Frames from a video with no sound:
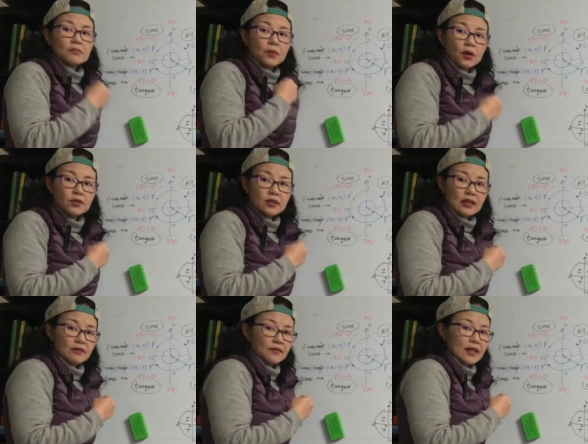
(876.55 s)

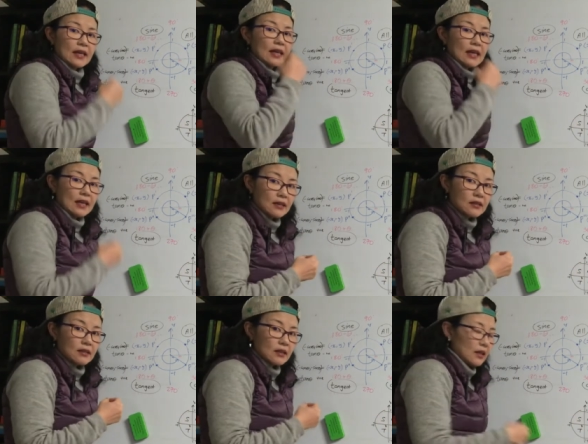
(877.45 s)
positive is
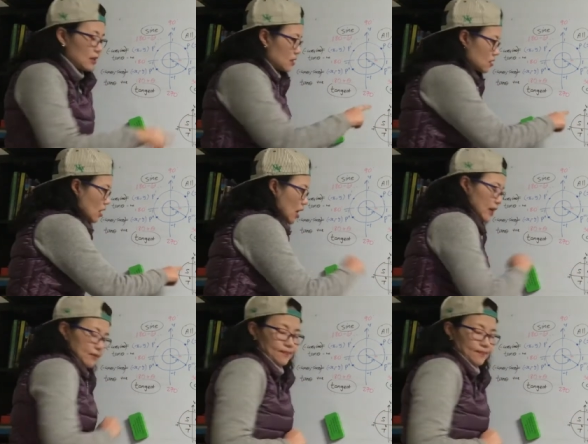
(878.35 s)
sine.